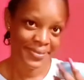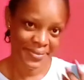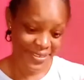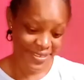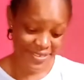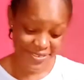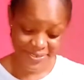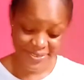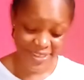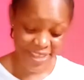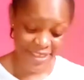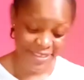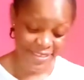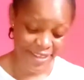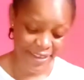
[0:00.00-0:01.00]
This is so
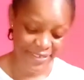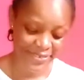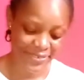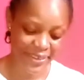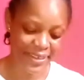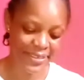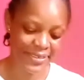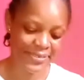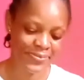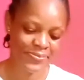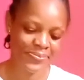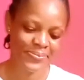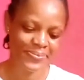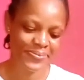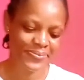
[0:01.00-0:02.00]
nice, actually.
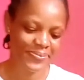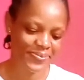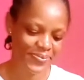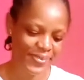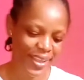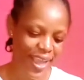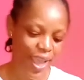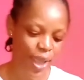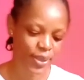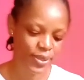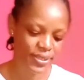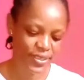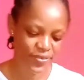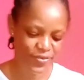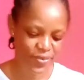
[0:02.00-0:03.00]
I'll
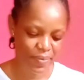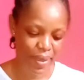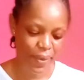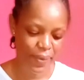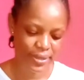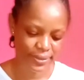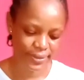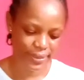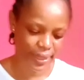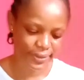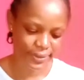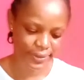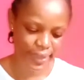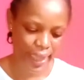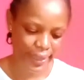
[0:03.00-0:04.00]
save it for my wedding
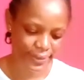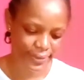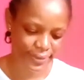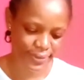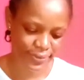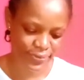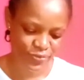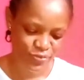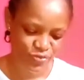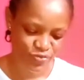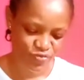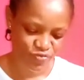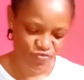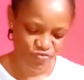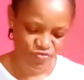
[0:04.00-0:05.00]
night, guys.
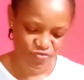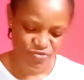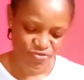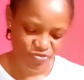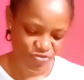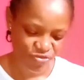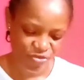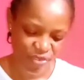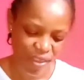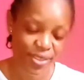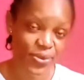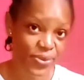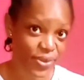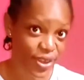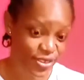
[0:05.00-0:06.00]

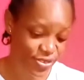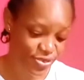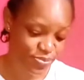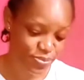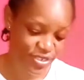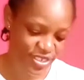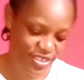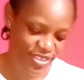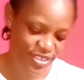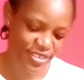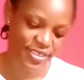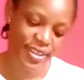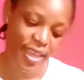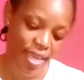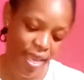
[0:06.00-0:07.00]
Don't worry, I'll give you a good
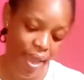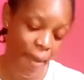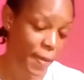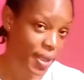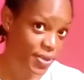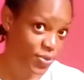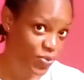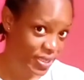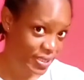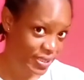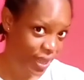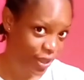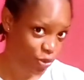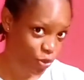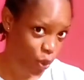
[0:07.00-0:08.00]
gist about the wedding
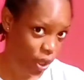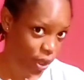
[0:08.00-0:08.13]
night,